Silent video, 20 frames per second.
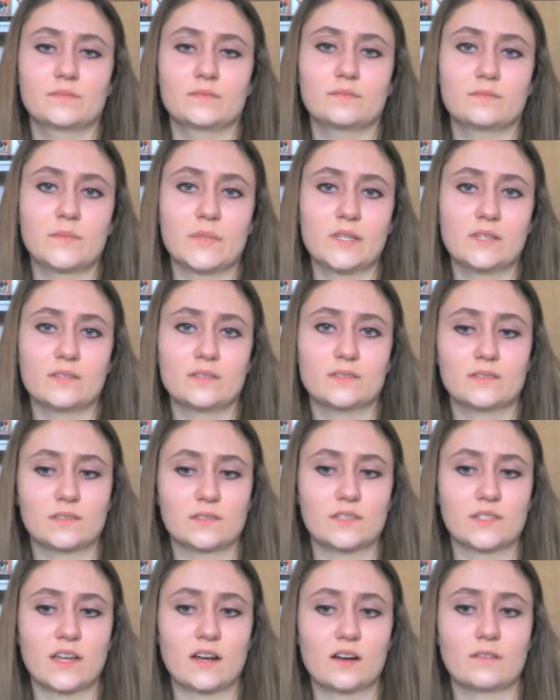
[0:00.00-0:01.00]
Being
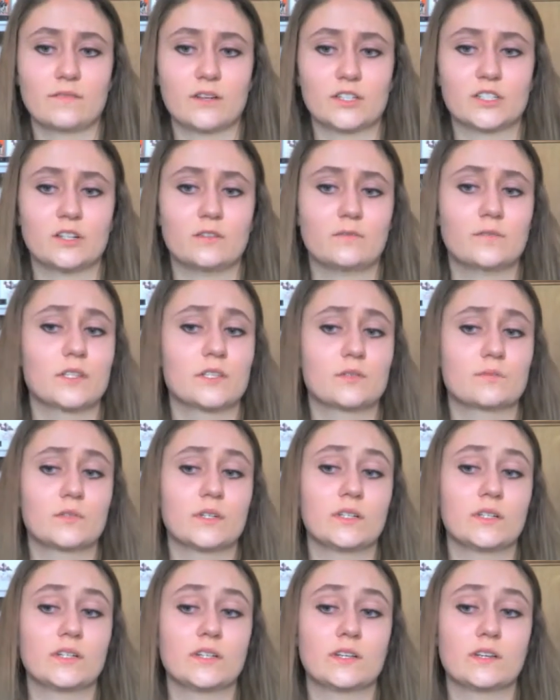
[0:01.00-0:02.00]
scared of yourself is
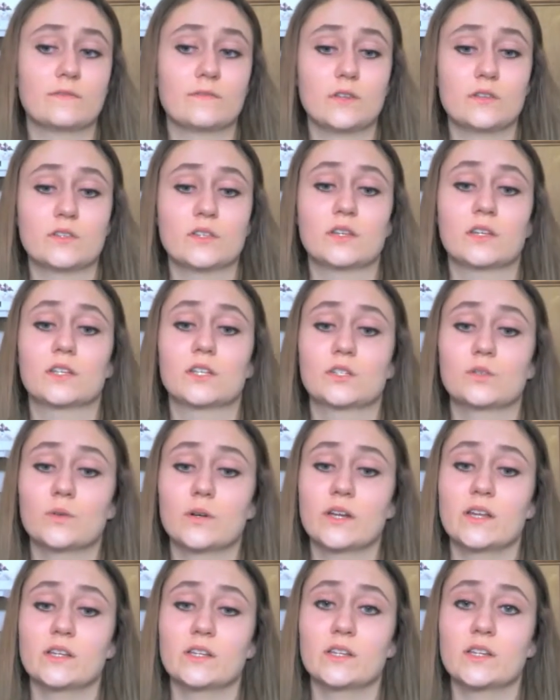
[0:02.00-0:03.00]
really confusing and
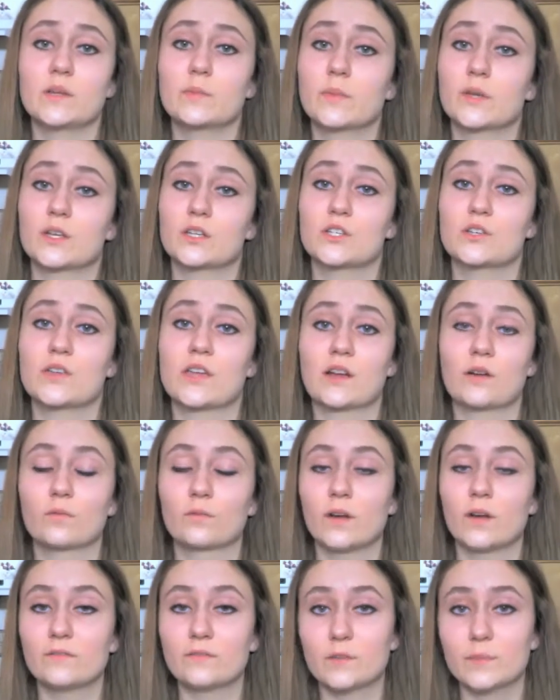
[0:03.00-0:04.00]
disorienting because you can't
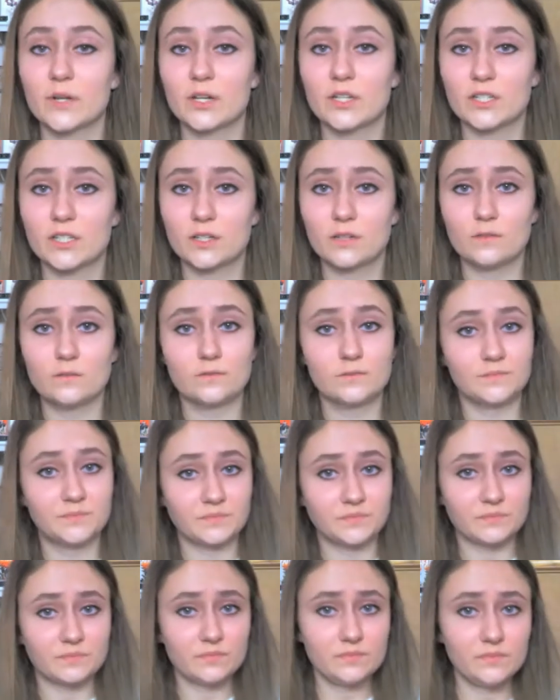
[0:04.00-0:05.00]
run from yourself,
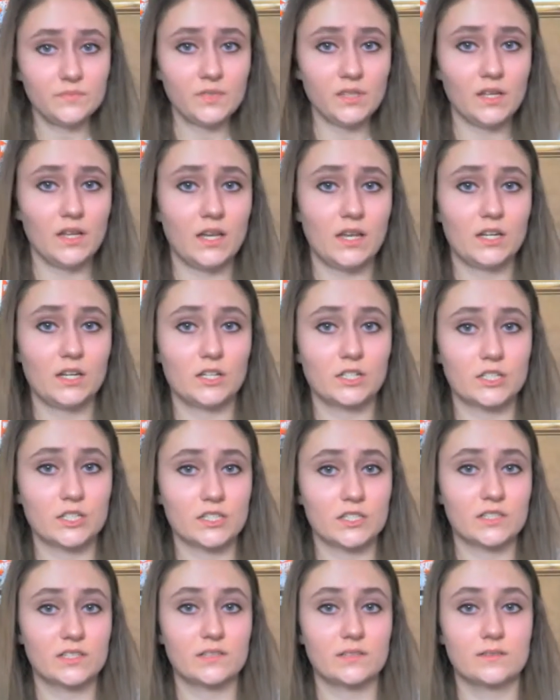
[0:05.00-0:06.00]
and you're
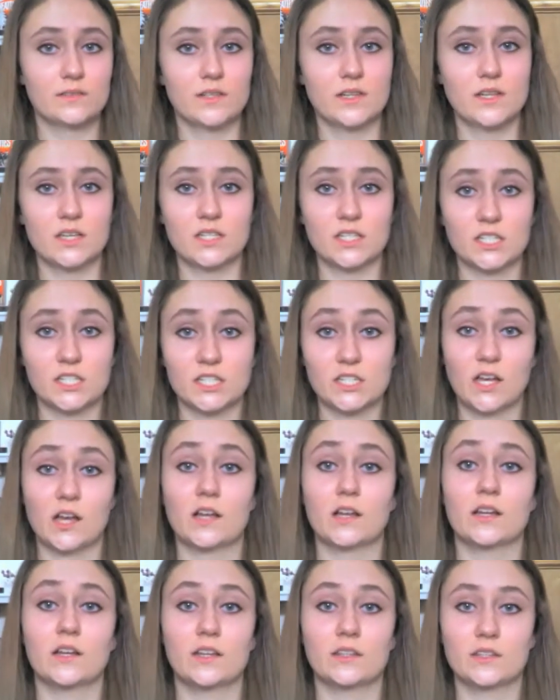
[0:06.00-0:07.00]
just
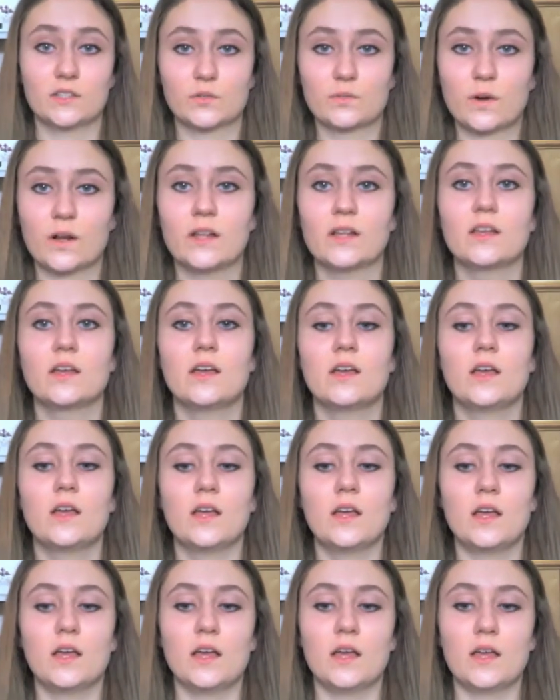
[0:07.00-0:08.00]
stuck in this rut.
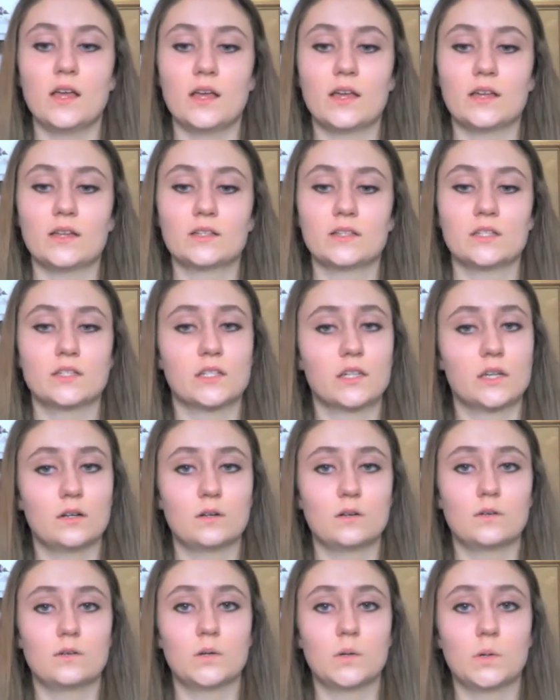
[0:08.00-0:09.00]
And
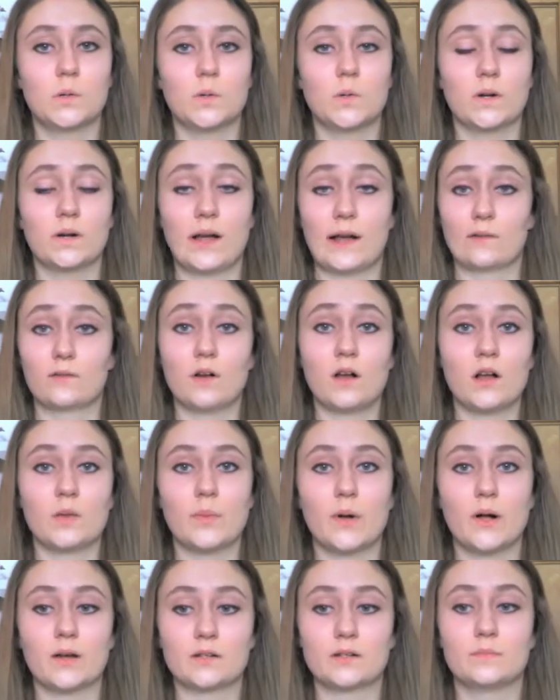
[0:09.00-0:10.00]
so, at rock
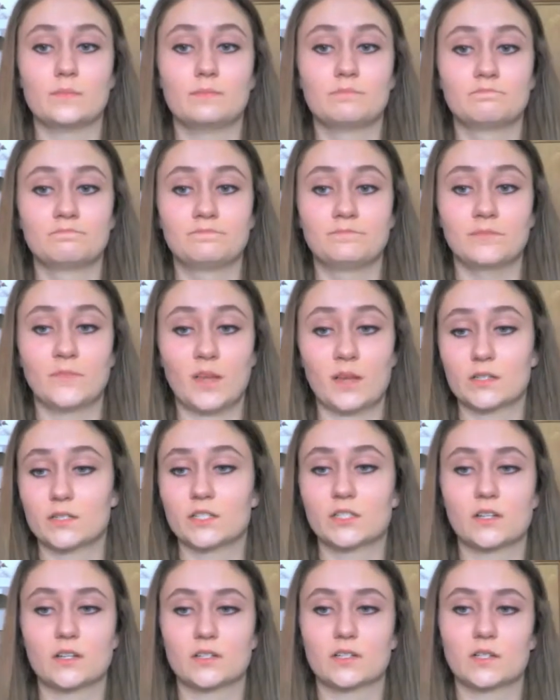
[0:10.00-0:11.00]
bottom, I just
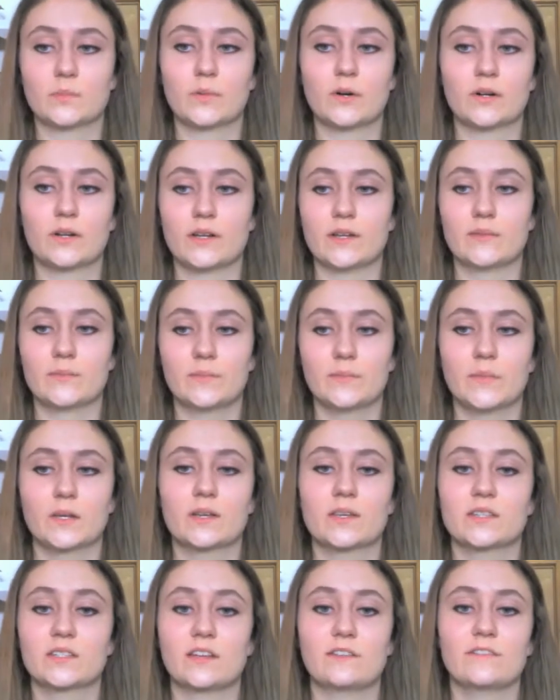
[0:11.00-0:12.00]
started to pray
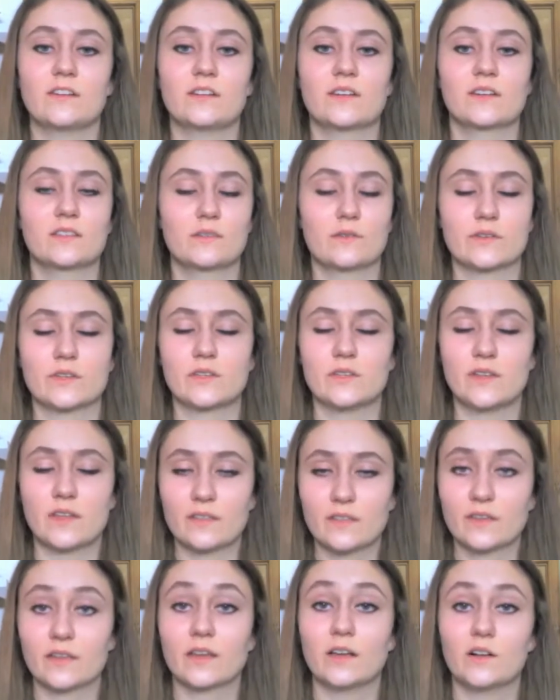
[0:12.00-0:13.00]
because I felt like there was
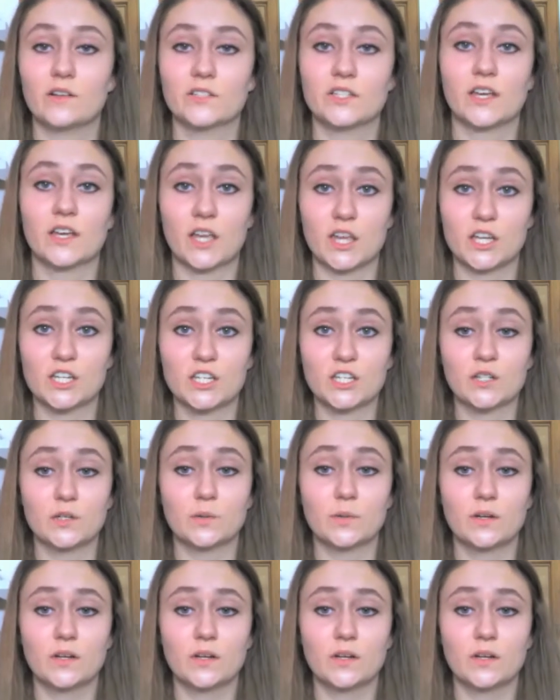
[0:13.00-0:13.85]
nothing else I could do.